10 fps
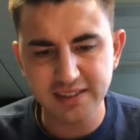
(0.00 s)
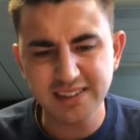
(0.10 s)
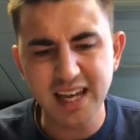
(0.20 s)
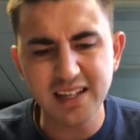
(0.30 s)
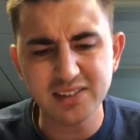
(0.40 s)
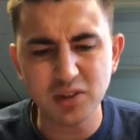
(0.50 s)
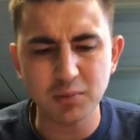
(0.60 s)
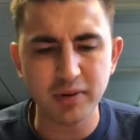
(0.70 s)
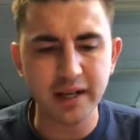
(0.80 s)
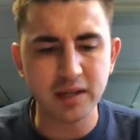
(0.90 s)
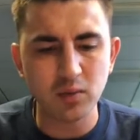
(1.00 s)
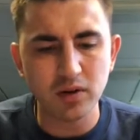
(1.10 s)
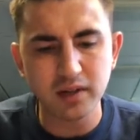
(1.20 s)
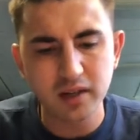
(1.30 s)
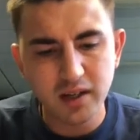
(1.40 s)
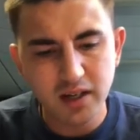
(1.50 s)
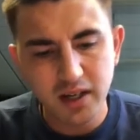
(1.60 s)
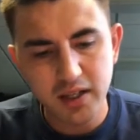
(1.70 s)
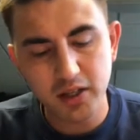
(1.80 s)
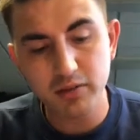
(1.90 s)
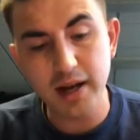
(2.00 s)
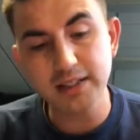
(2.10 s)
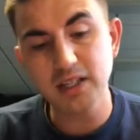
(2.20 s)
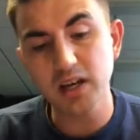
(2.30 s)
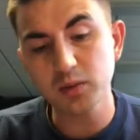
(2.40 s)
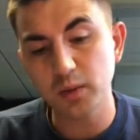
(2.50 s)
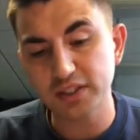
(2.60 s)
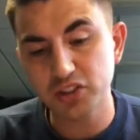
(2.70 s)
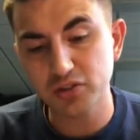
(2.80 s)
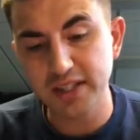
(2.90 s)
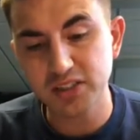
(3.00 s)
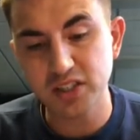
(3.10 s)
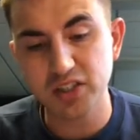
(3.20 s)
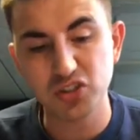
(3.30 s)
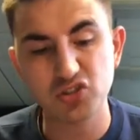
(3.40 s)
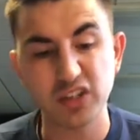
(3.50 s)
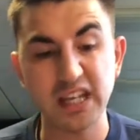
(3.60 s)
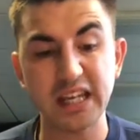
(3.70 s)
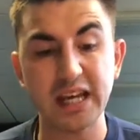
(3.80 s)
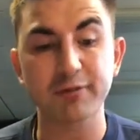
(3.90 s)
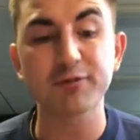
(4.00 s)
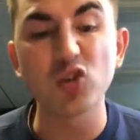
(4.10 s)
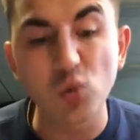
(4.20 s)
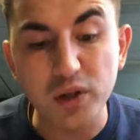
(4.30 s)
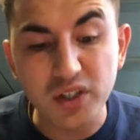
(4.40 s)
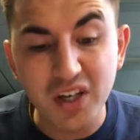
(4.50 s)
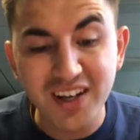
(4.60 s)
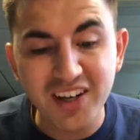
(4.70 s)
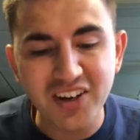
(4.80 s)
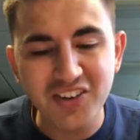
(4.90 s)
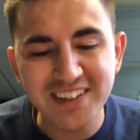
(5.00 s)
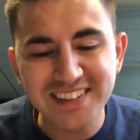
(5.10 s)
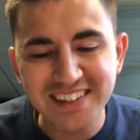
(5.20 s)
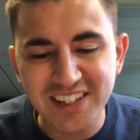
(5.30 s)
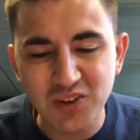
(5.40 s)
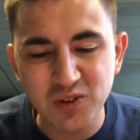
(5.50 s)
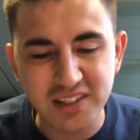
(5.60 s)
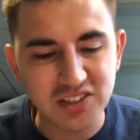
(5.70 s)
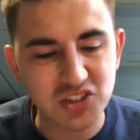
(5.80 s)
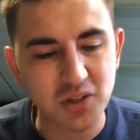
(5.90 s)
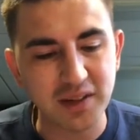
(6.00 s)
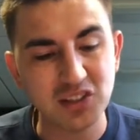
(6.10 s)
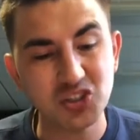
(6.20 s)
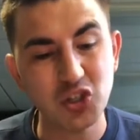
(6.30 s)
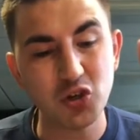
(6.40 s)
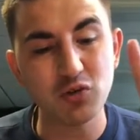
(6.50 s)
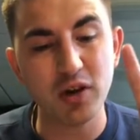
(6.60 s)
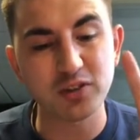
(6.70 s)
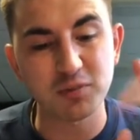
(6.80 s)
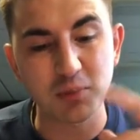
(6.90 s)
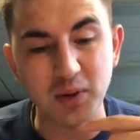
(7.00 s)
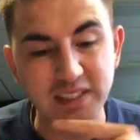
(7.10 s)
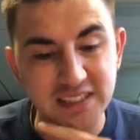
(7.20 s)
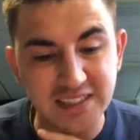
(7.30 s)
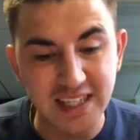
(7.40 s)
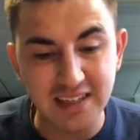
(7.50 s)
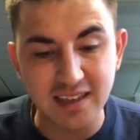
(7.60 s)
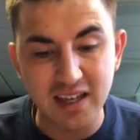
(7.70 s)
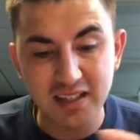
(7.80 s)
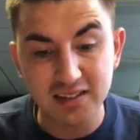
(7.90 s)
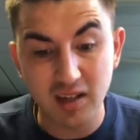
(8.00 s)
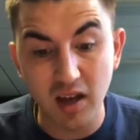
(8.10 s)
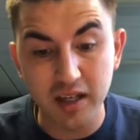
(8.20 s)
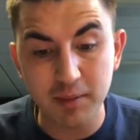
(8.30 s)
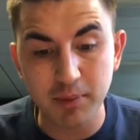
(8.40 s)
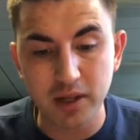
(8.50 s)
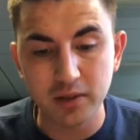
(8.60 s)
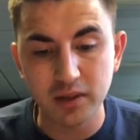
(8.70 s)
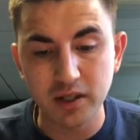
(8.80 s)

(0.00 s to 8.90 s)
"Tell us, oh brainy one." The Grand High Witch stretched her stringy neck forward, grinned at the audience, showing 2 rows of pointed teeth, slightly blue.